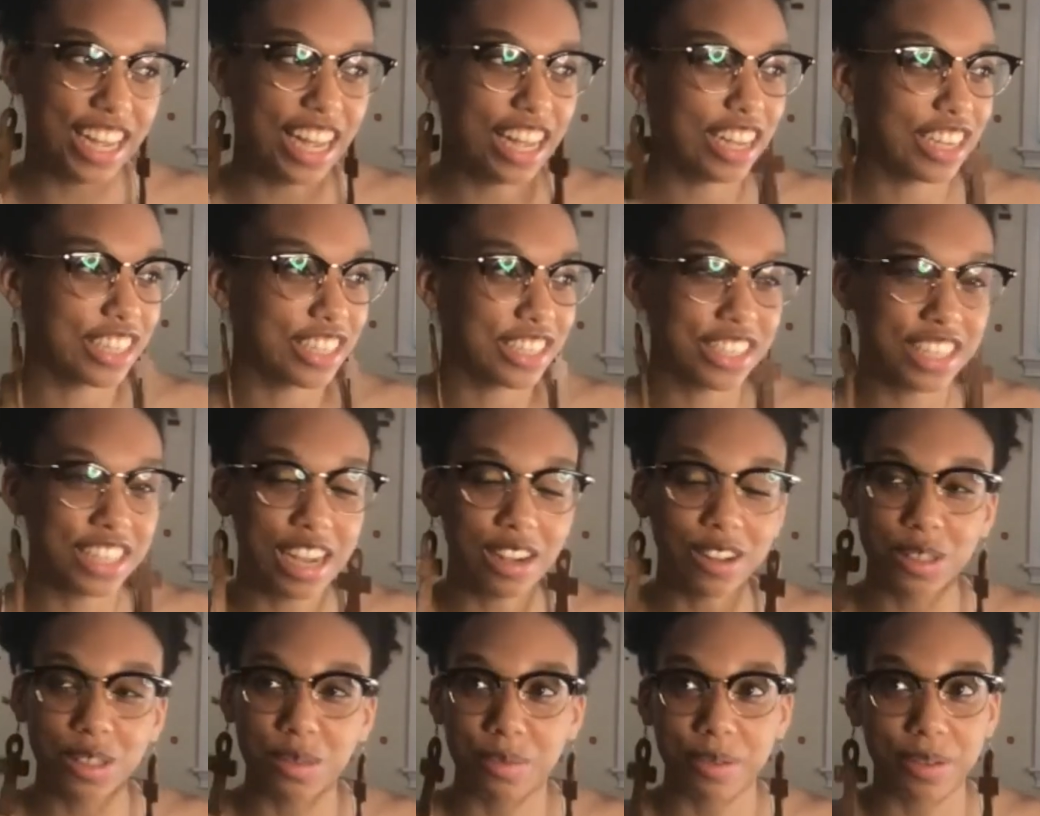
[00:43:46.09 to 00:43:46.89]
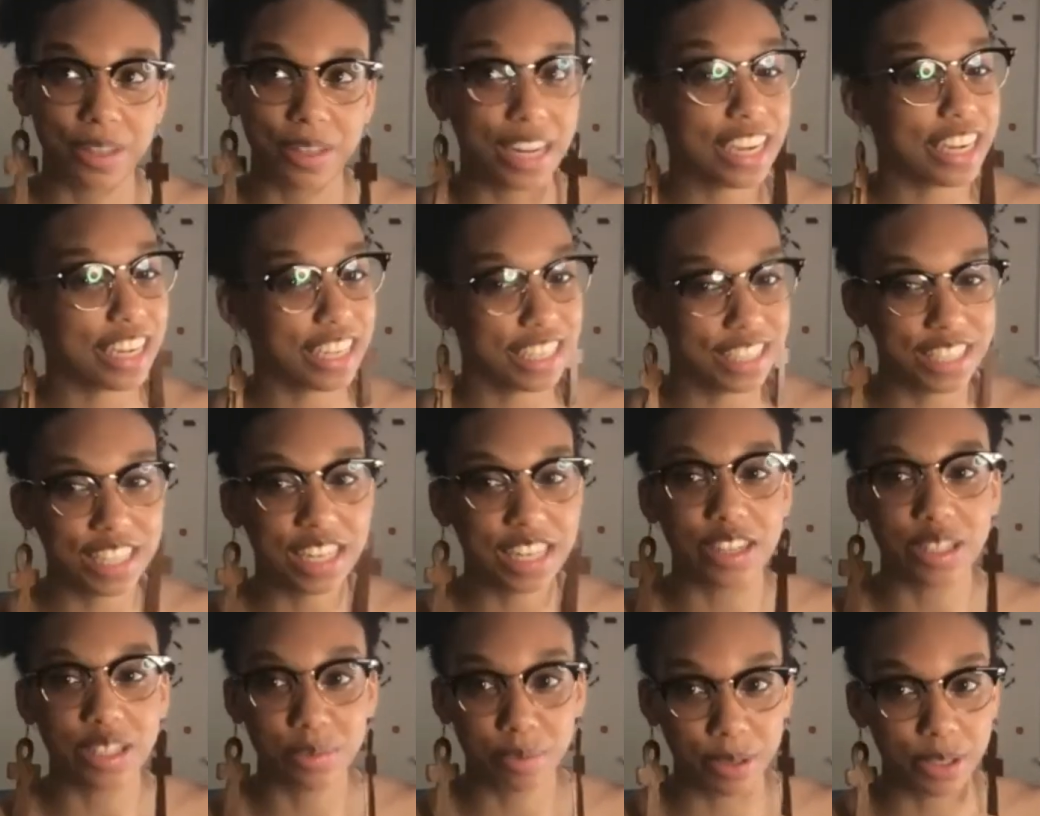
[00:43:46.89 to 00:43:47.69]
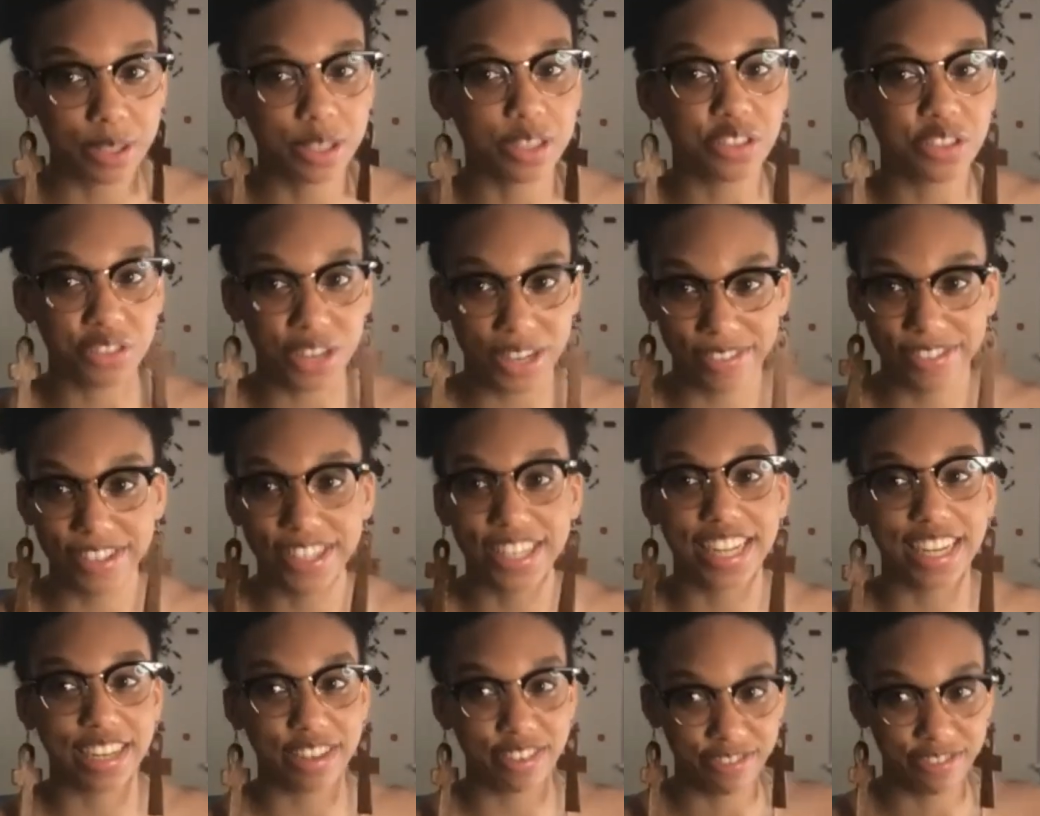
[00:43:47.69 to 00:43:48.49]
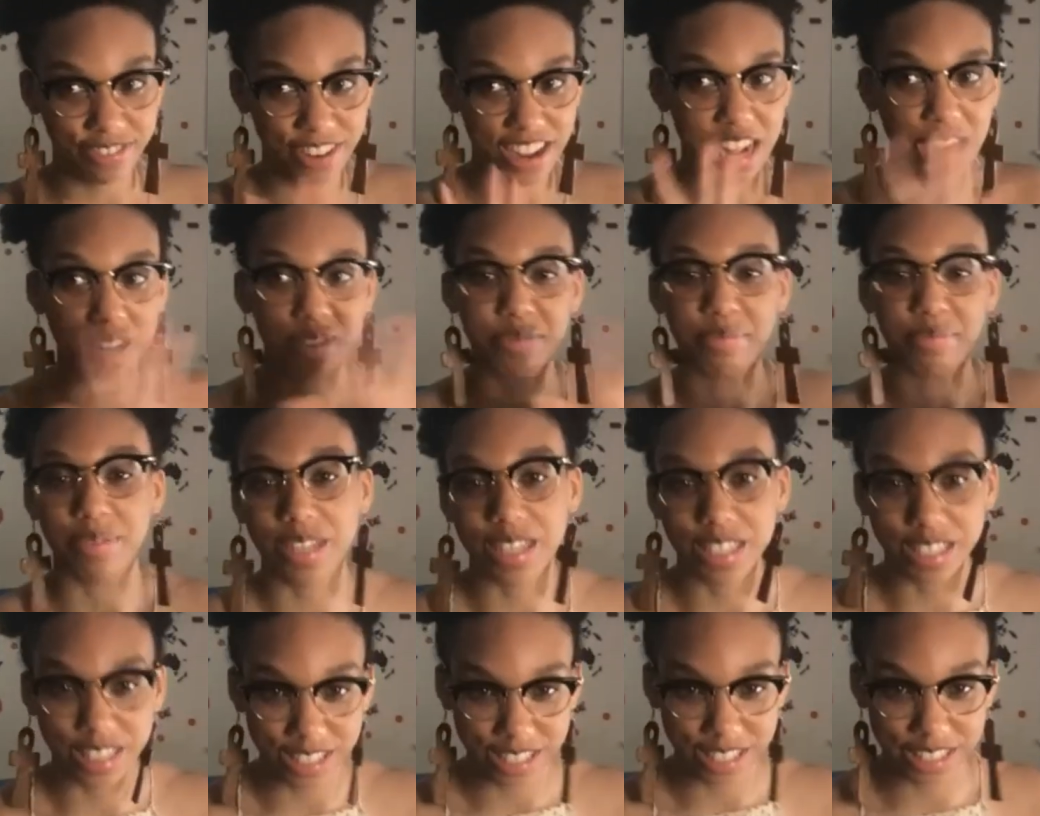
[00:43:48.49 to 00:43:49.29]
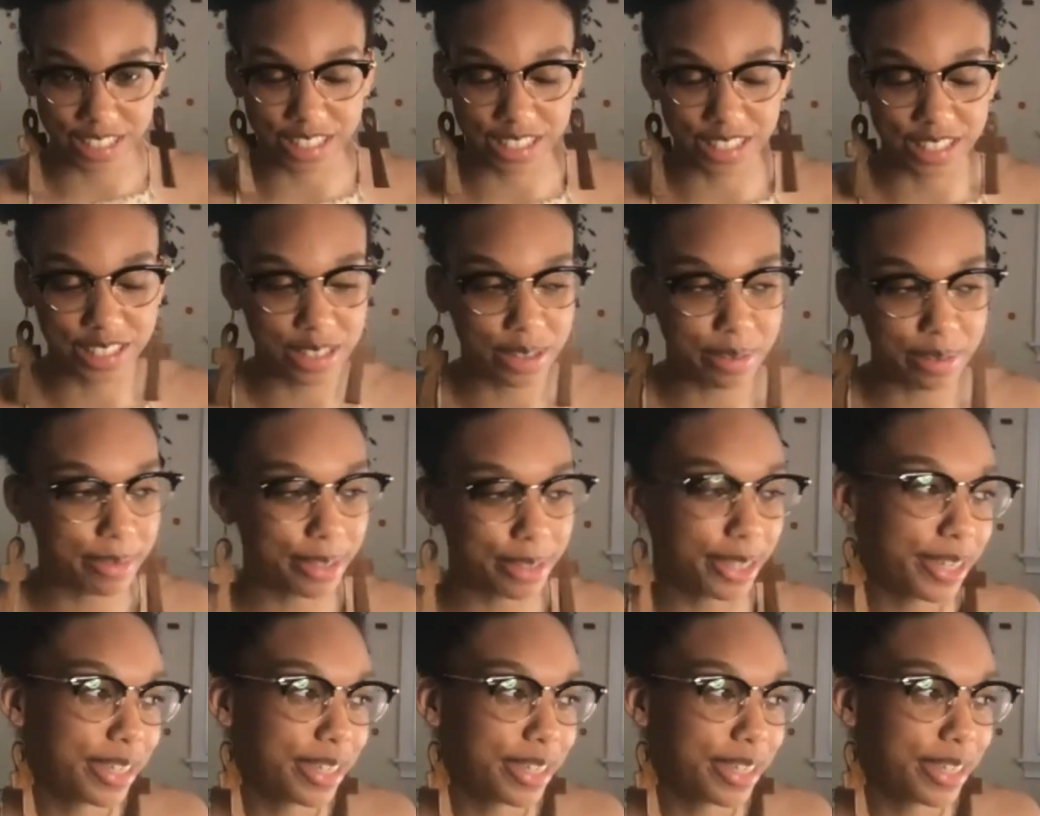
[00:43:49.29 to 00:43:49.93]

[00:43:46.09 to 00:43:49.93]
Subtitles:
because I was, like I said, I was supposed to travel like 5 places this summer.